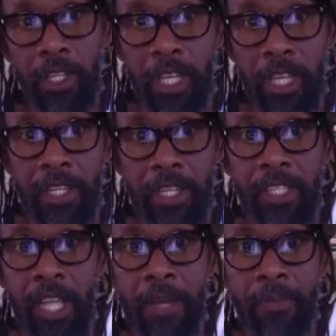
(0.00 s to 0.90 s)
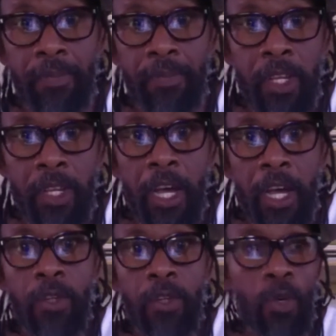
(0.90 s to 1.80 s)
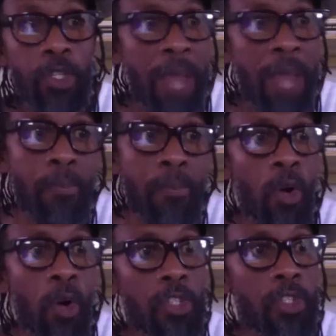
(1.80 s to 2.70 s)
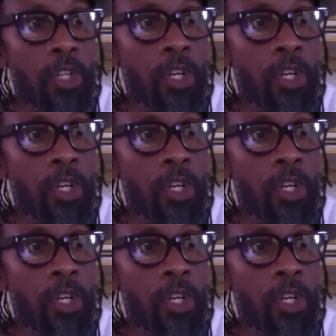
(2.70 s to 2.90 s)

You understand? And those black Moors